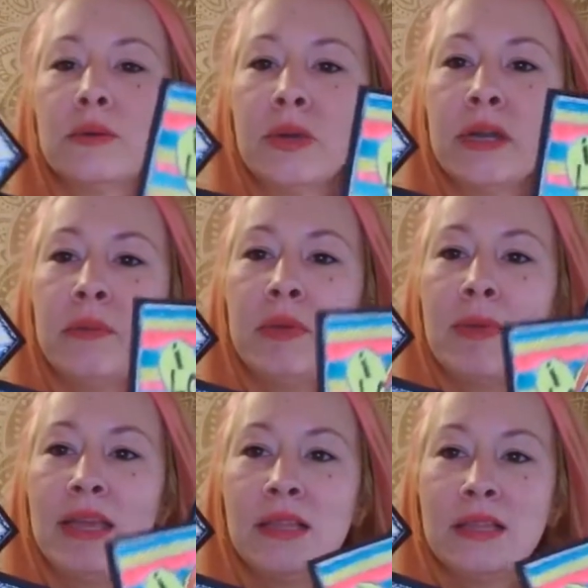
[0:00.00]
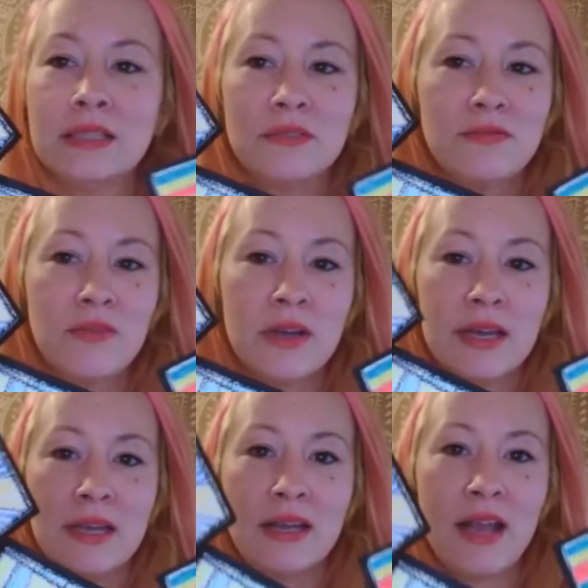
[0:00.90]
to be making these
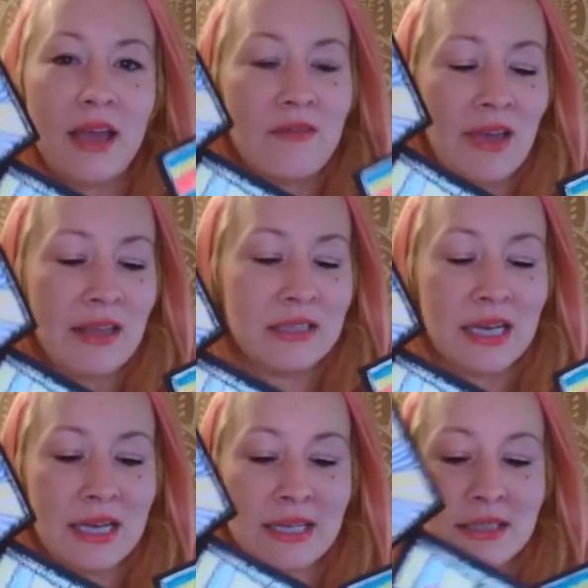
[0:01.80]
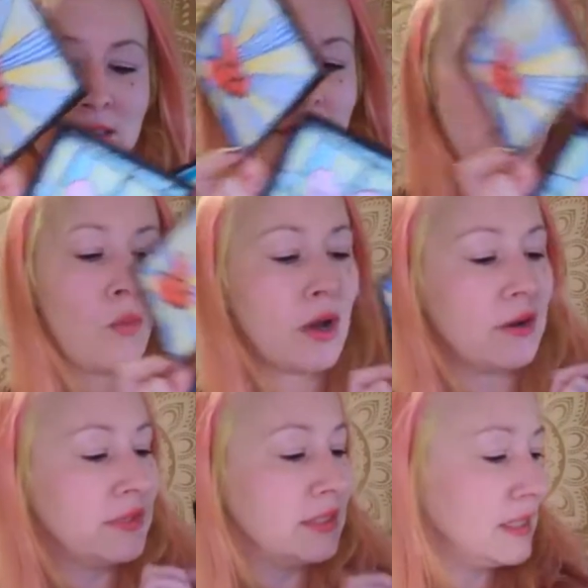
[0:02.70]
fun Valentines watercolor
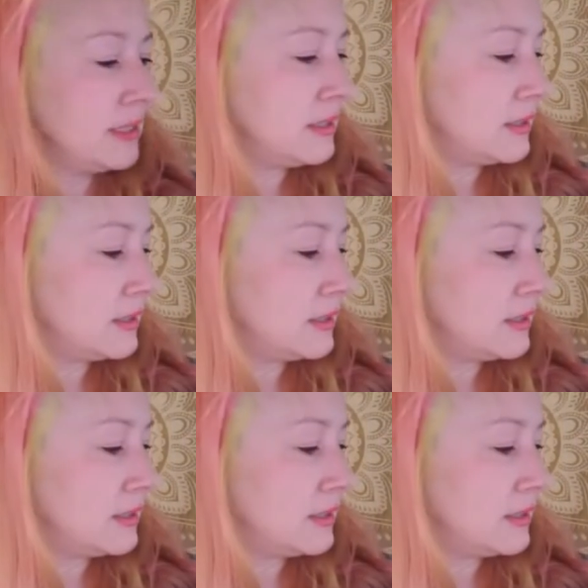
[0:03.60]
resist.